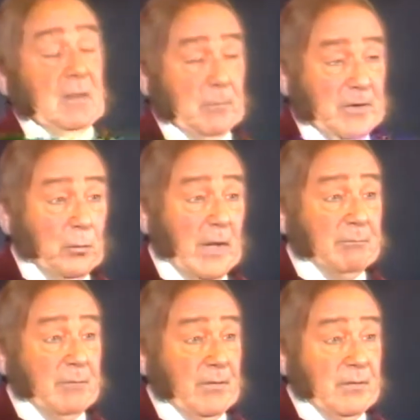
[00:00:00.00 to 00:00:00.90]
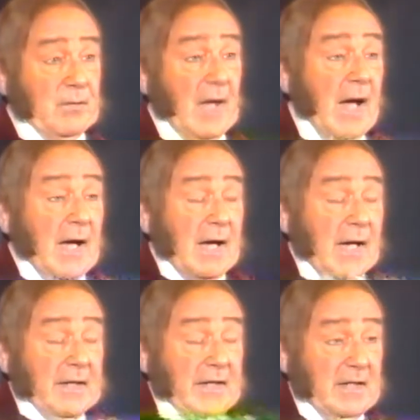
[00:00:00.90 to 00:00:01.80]
But once,
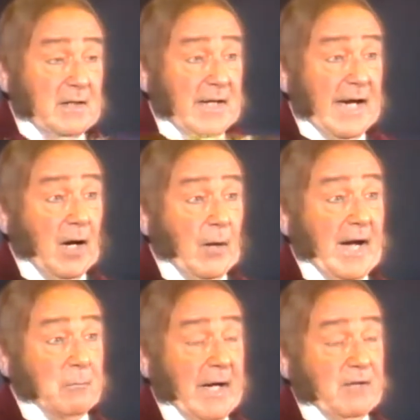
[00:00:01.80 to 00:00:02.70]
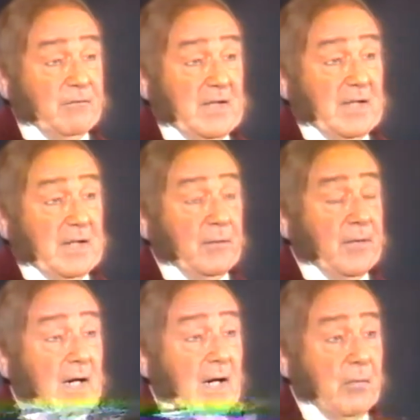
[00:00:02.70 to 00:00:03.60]
e'en now I my
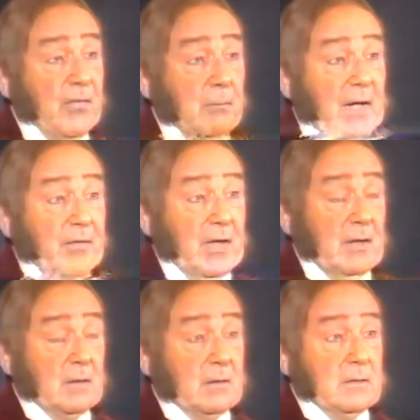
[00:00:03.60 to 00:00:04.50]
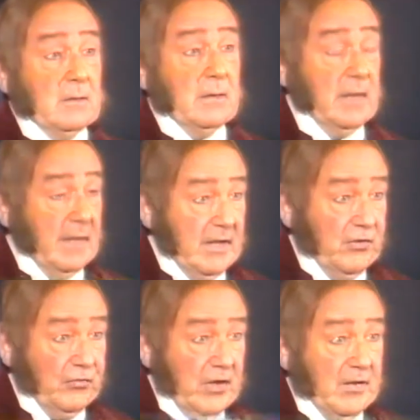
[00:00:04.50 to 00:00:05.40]
feelings can't smother,
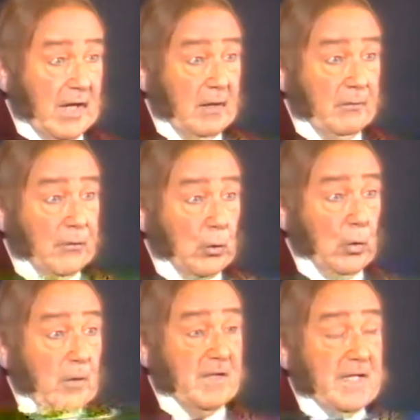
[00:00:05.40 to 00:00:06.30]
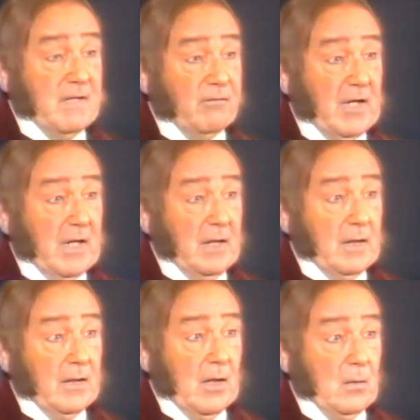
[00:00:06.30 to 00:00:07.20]
she danced all the evening
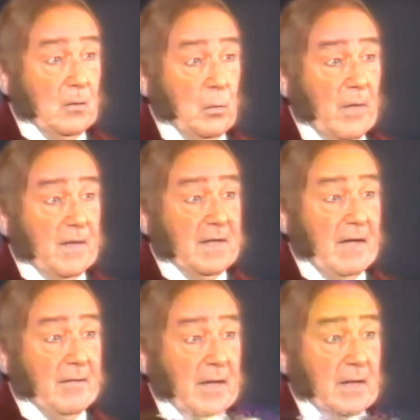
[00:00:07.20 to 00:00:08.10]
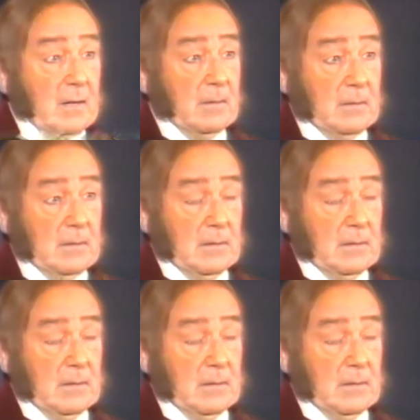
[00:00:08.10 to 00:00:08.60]
along with another.